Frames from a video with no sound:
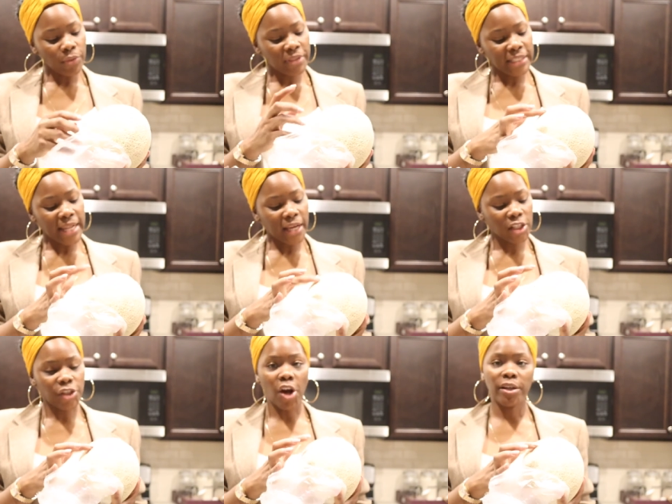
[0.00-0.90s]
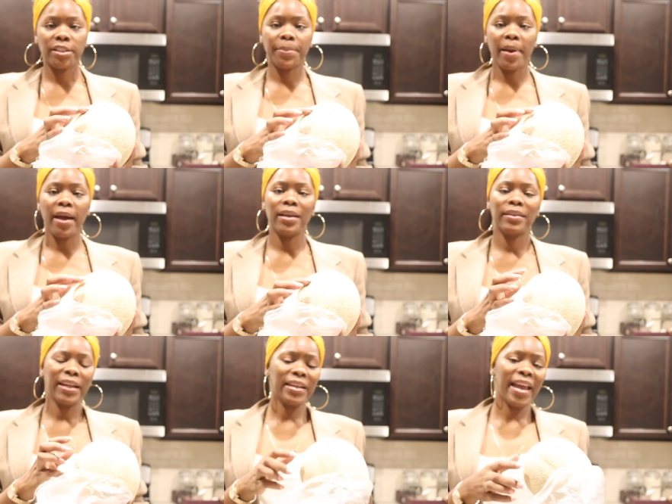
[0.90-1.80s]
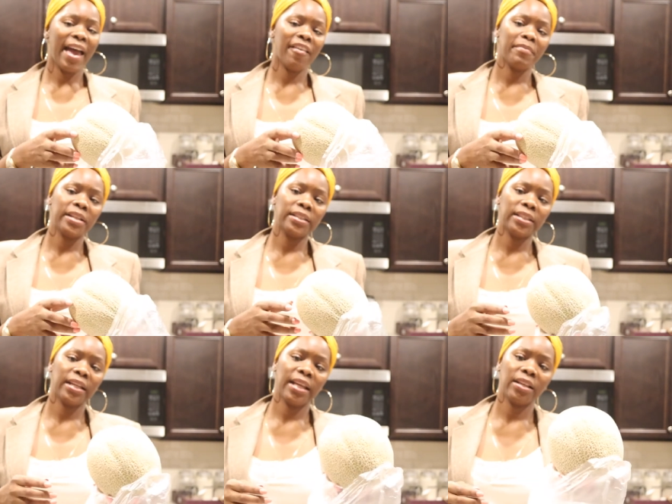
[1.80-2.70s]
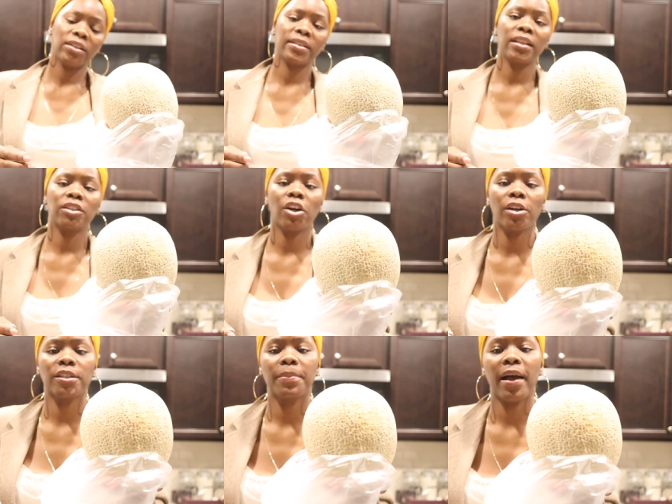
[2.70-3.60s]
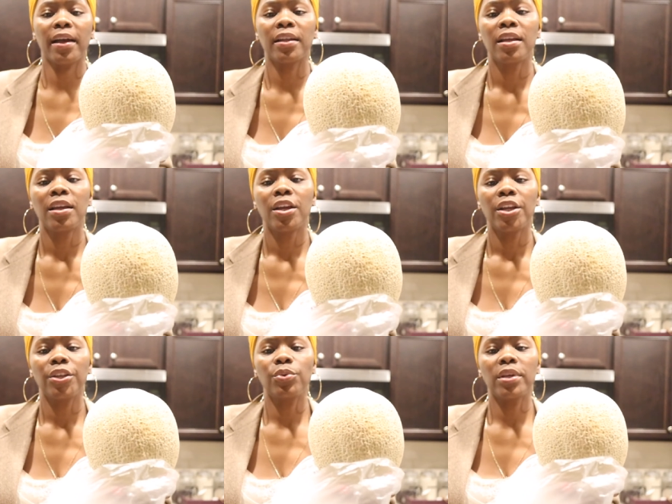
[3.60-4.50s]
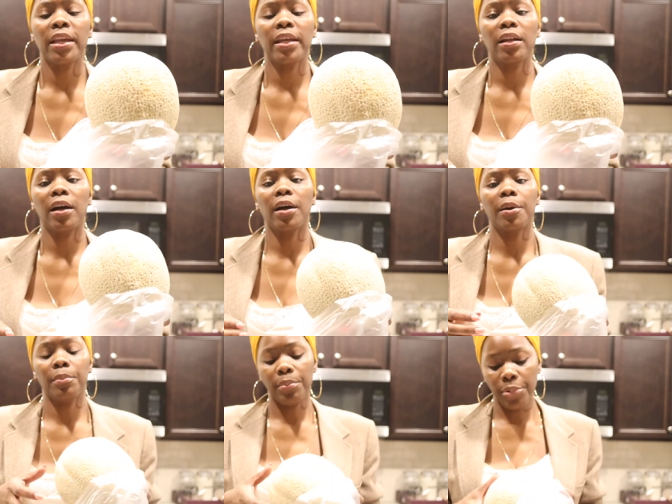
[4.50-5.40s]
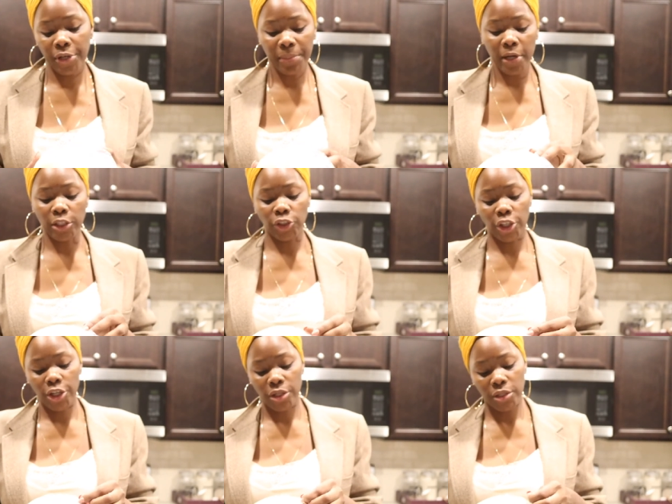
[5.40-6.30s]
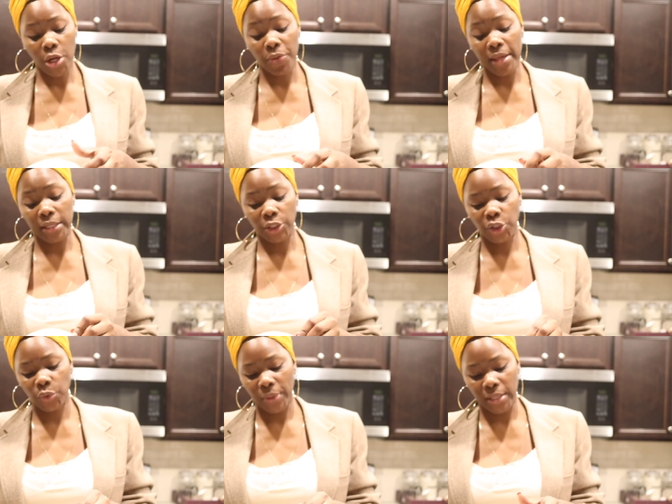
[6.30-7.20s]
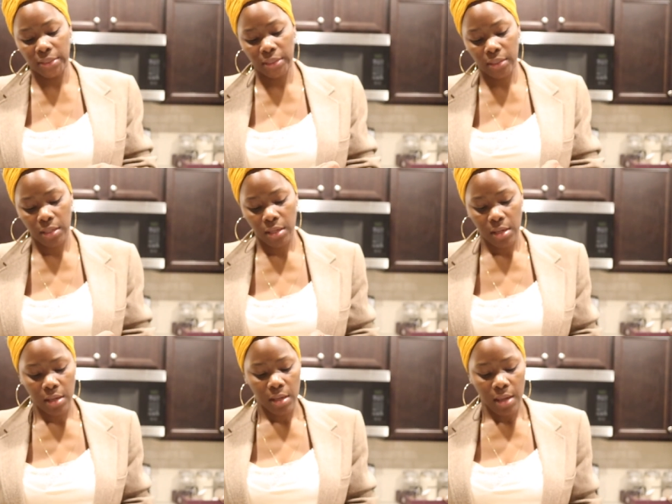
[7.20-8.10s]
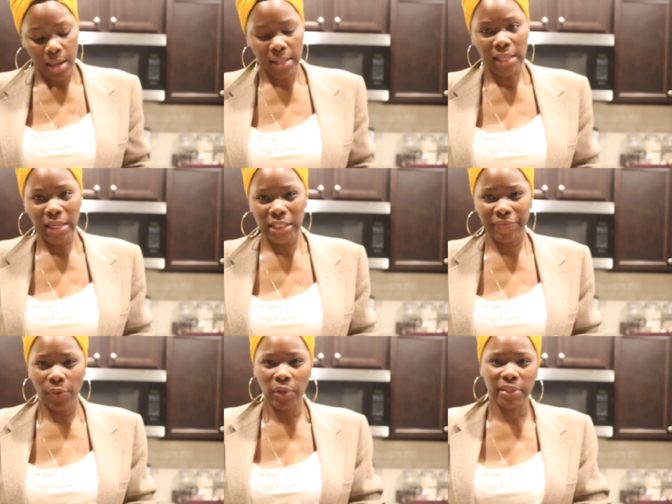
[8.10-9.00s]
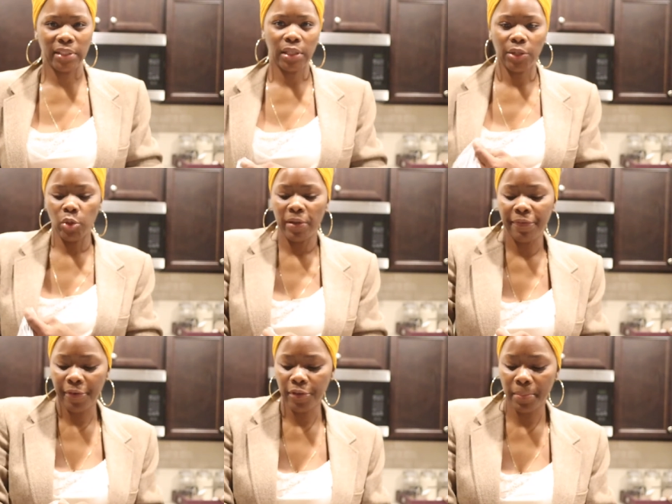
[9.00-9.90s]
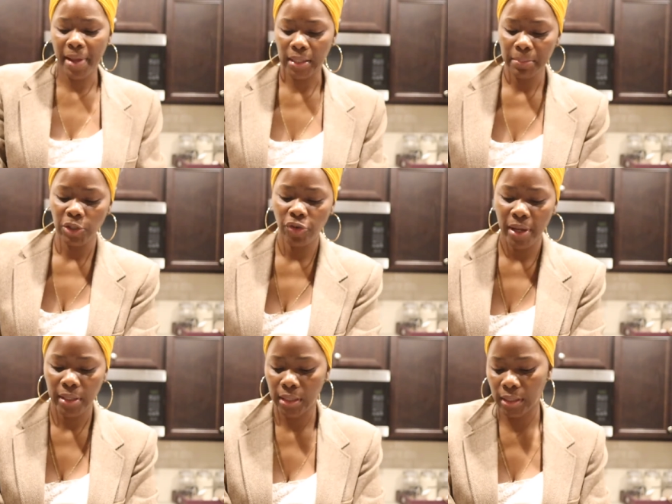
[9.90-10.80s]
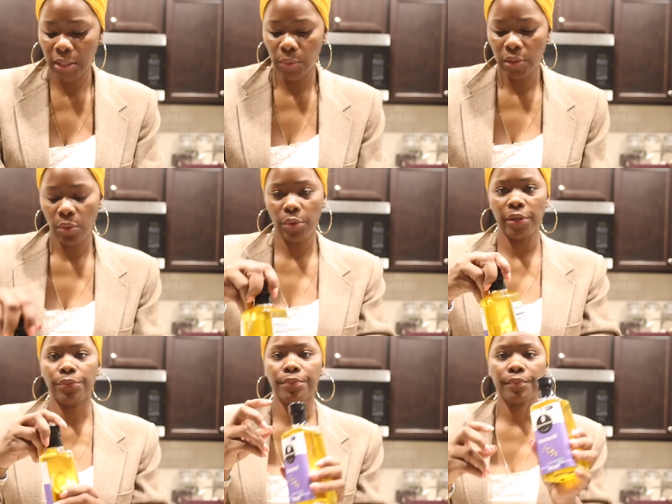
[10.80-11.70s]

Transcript: you see like a dark spot, they didn't have many today. You see a dark spot, you can um, pretty much know that it's sweet. I think it's focusing a little bit further back. Let me try that again with the oil.